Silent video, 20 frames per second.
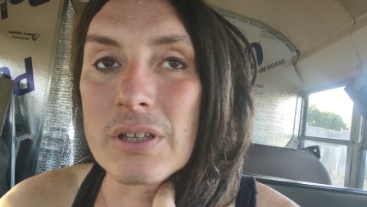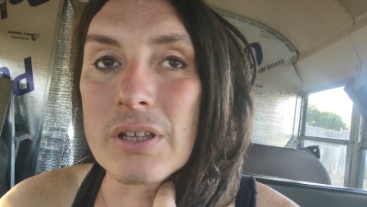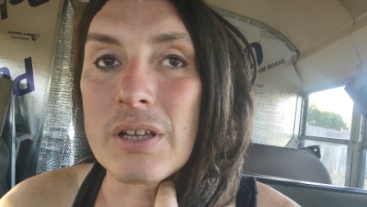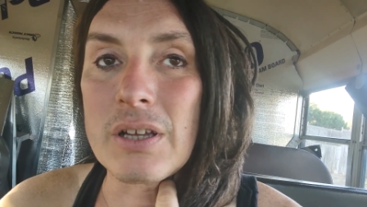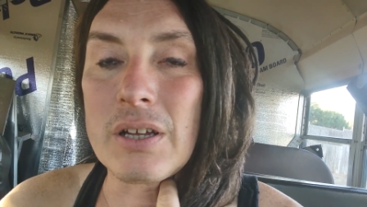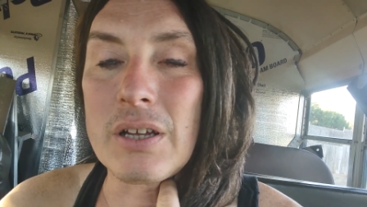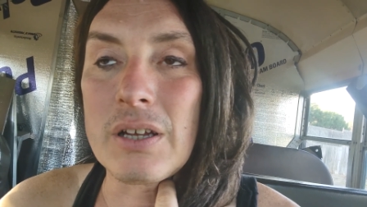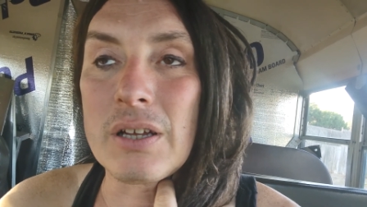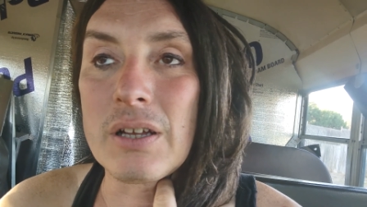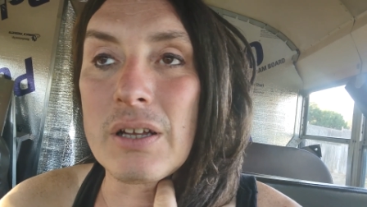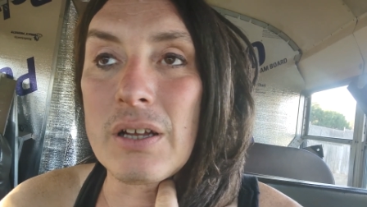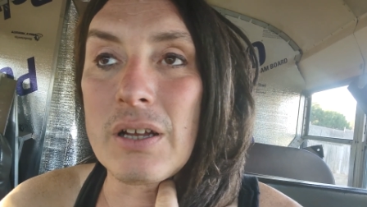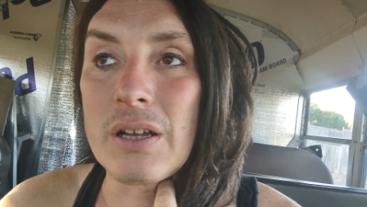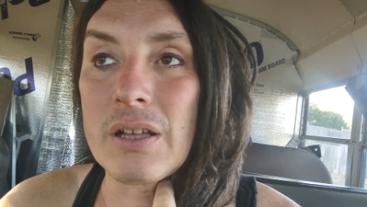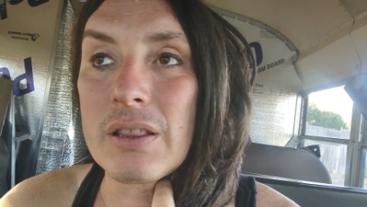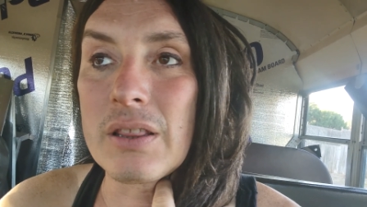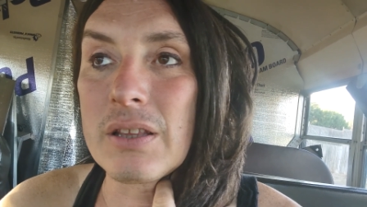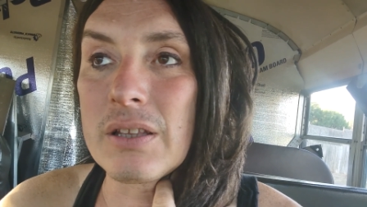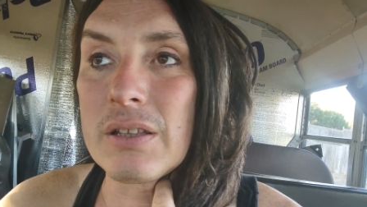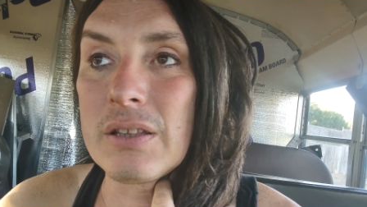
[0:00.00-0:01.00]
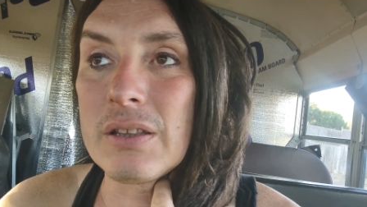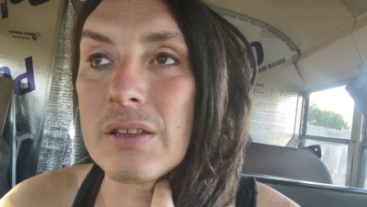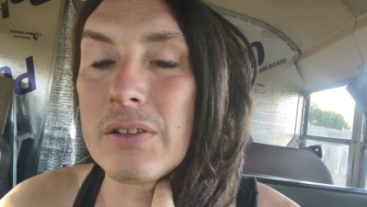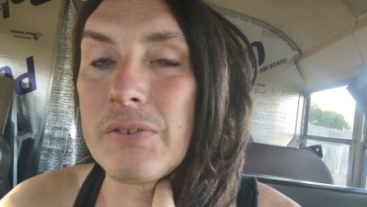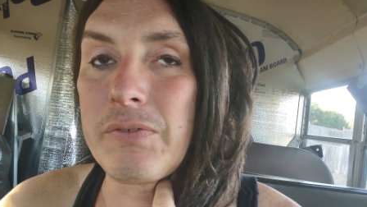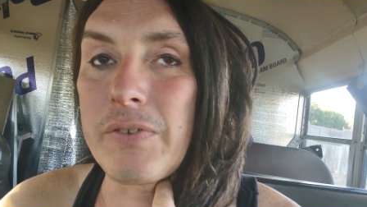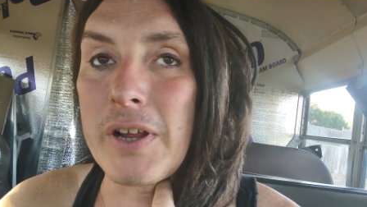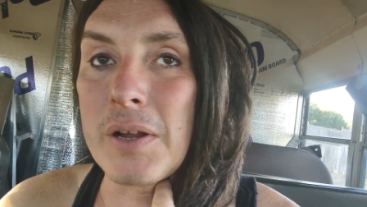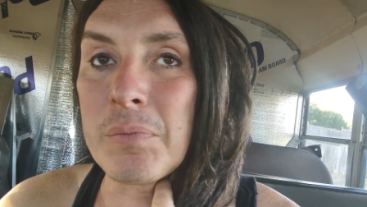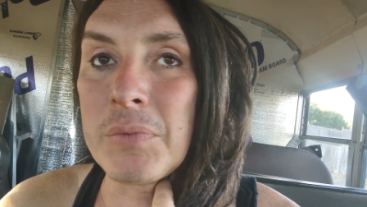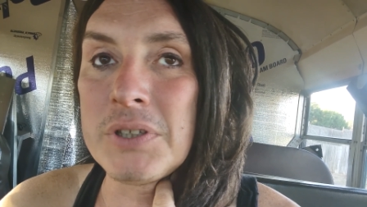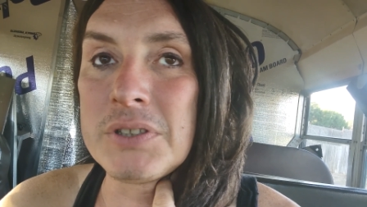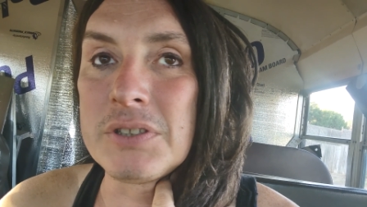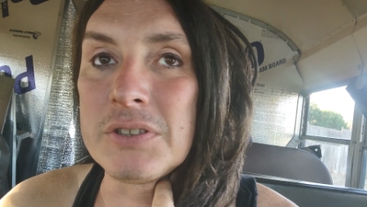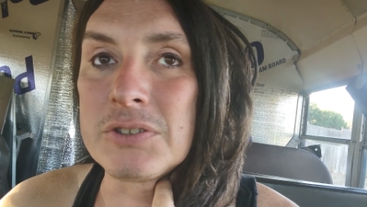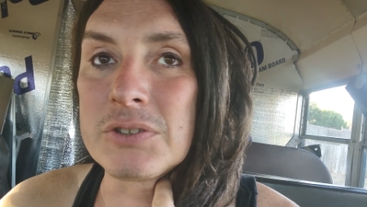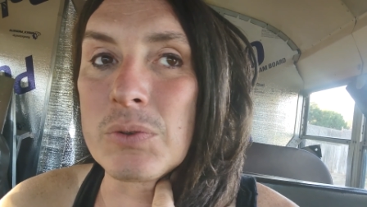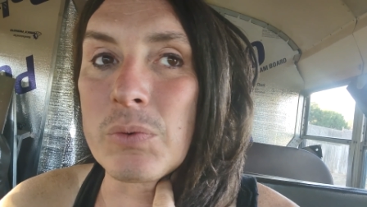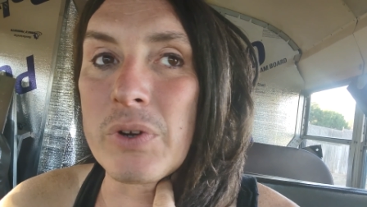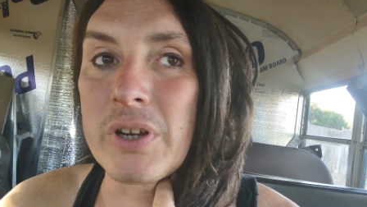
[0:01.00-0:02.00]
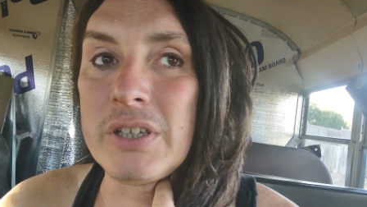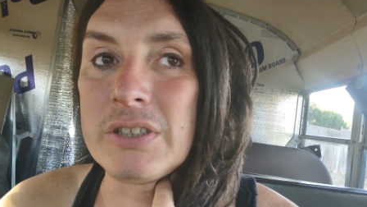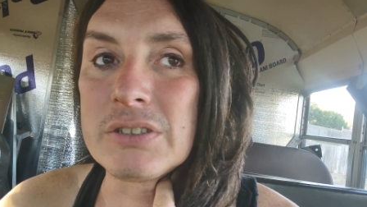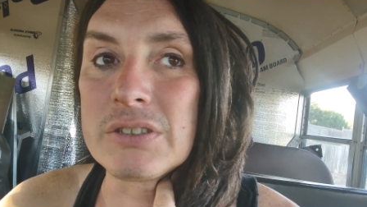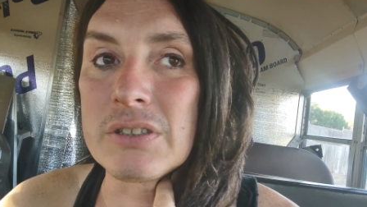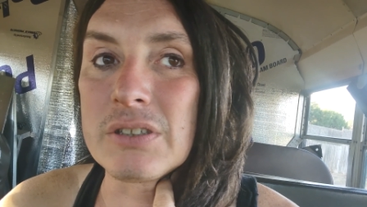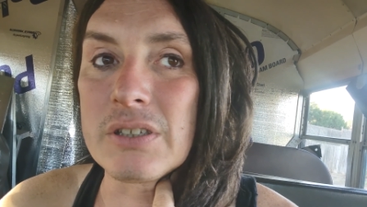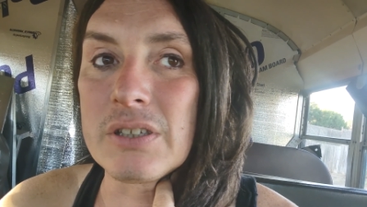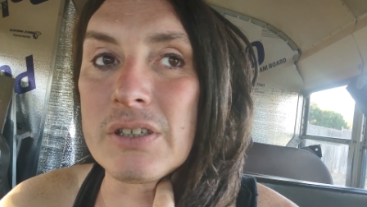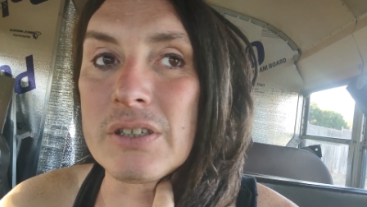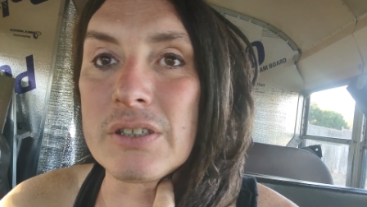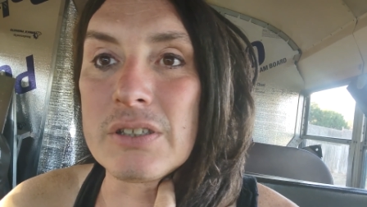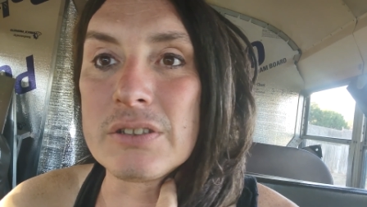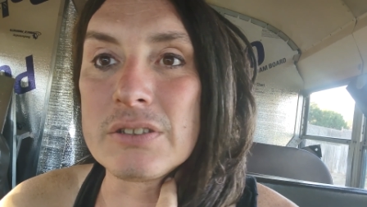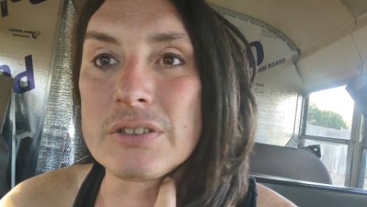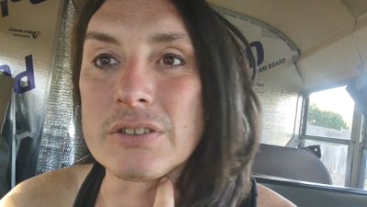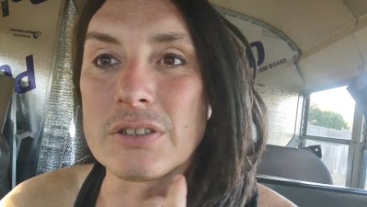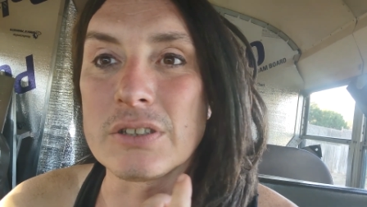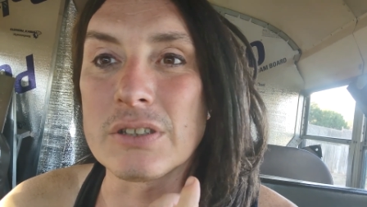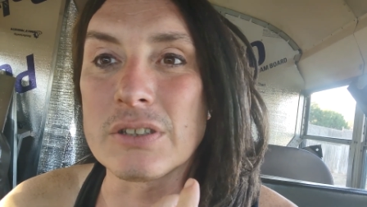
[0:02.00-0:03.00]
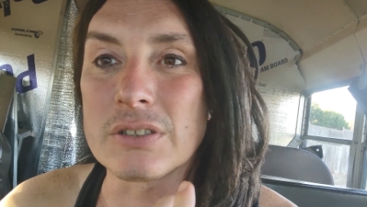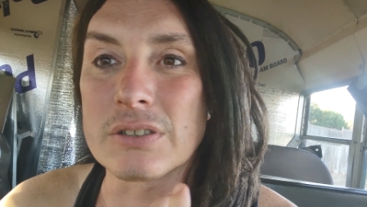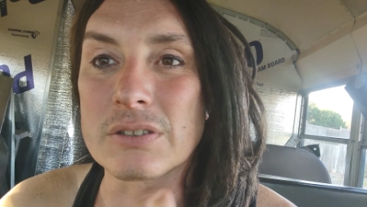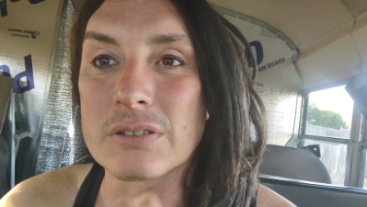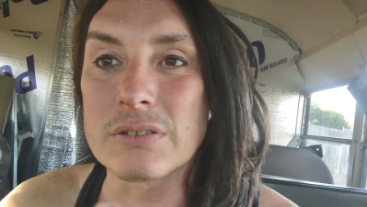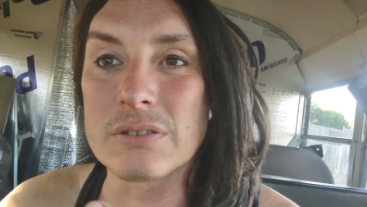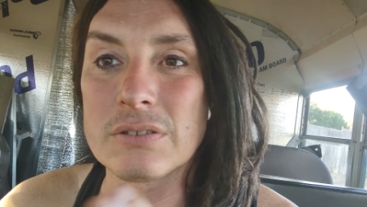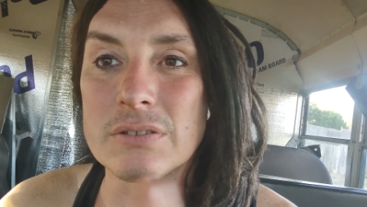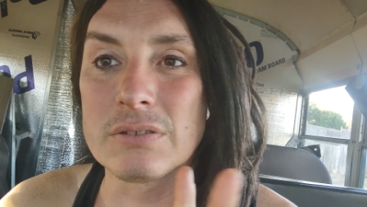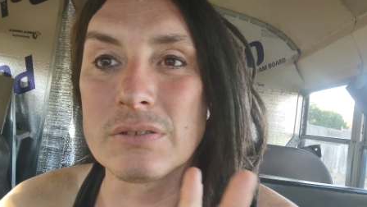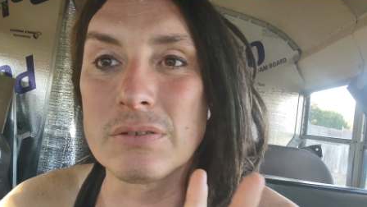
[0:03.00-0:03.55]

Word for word: Uh, the, the family situation is just